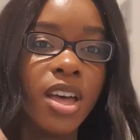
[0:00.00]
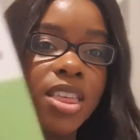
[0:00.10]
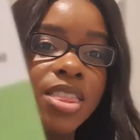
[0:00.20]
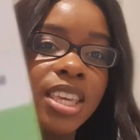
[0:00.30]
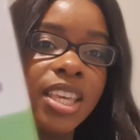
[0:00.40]

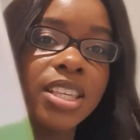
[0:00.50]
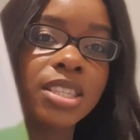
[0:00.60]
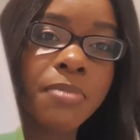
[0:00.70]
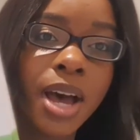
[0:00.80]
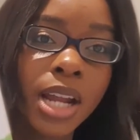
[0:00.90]
these
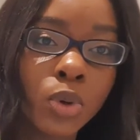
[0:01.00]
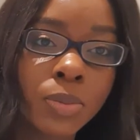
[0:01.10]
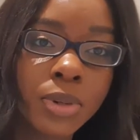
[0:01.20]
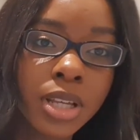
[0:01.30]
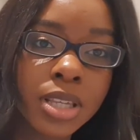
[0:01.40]
manual
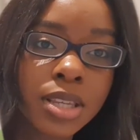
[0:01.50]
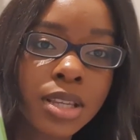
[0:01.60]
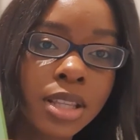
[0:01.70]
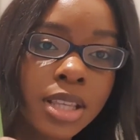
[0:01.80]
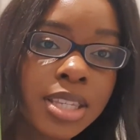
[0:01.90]
books,
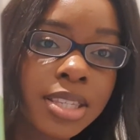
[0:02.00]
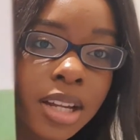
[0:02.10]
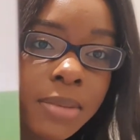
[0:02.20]
these study